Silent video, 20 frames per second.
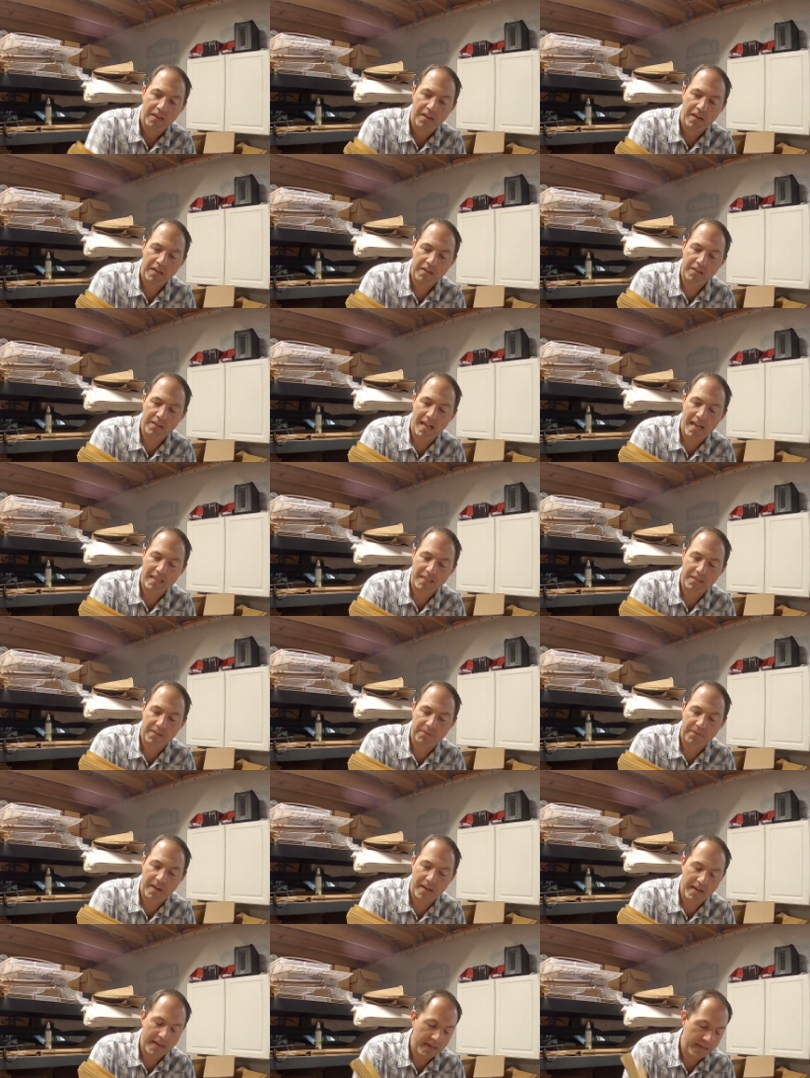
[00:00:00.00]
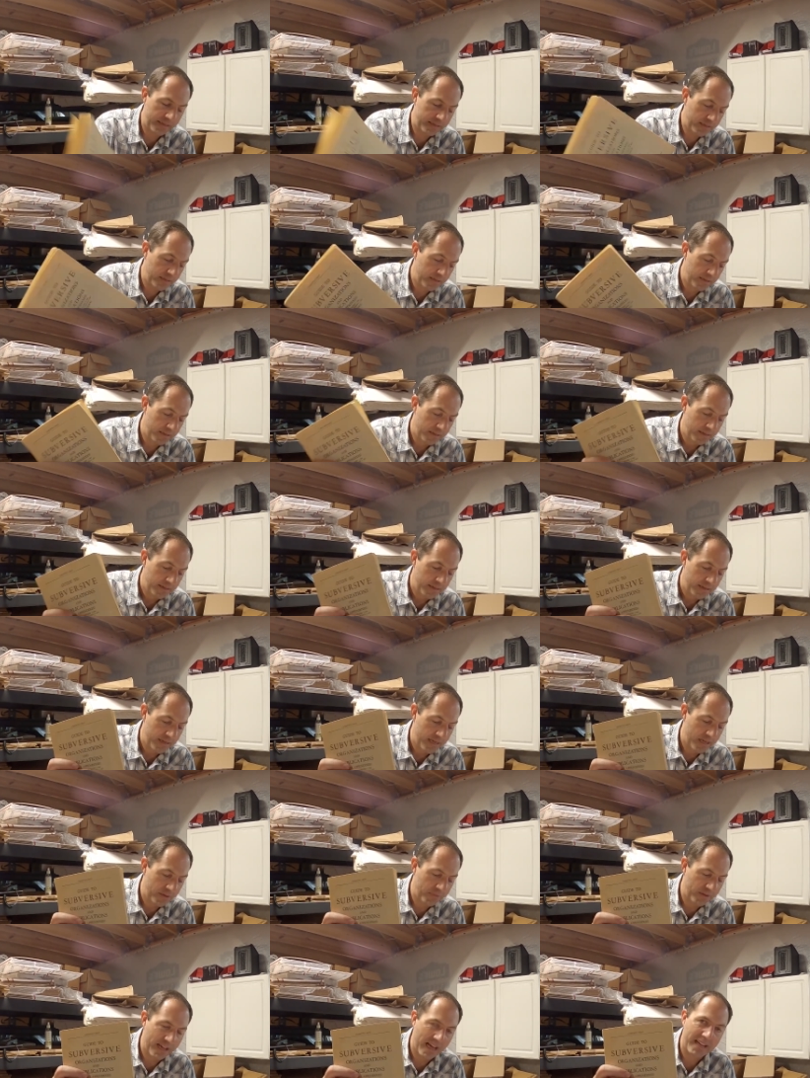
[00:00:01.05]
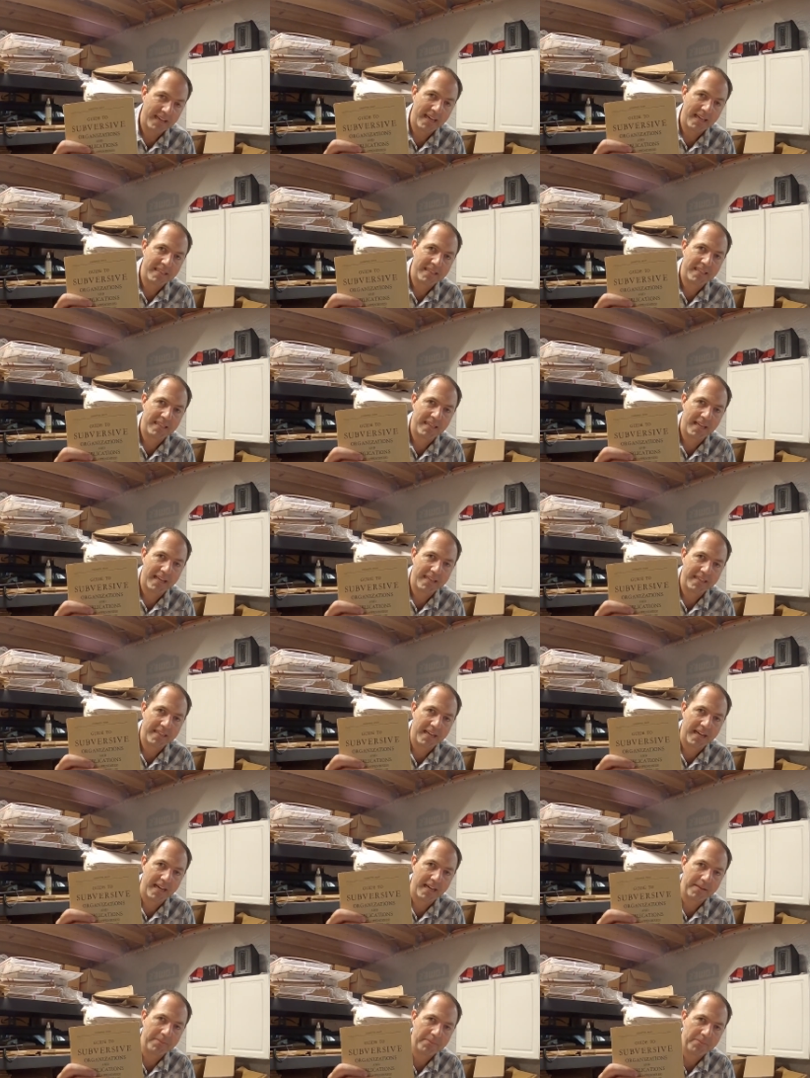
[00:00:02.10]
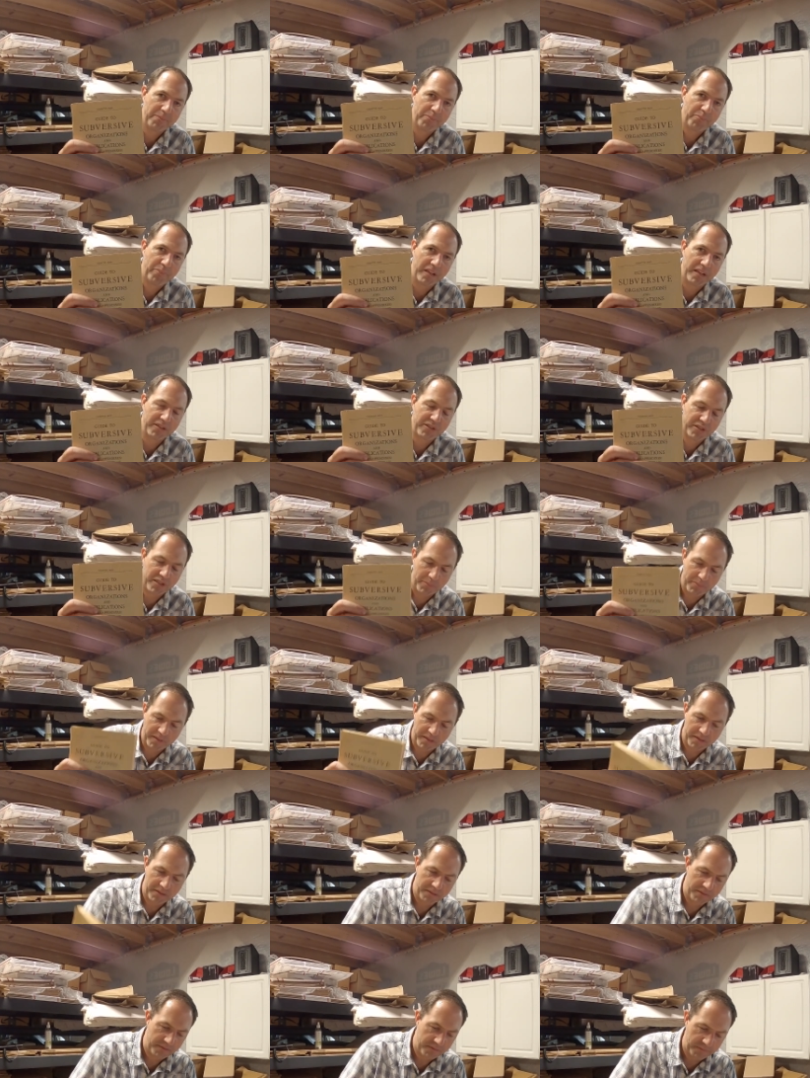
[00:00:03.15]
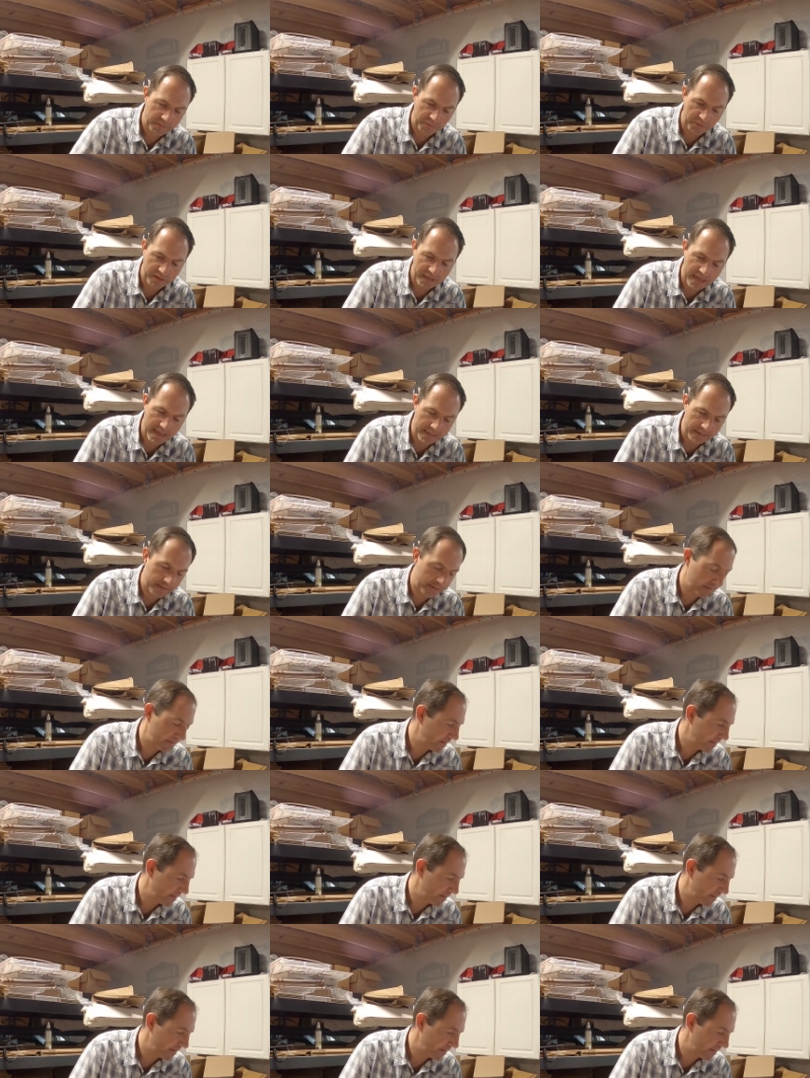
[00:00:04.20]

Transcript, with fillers: unclassified, and we got nineteen ninety-nine plus shipping for that.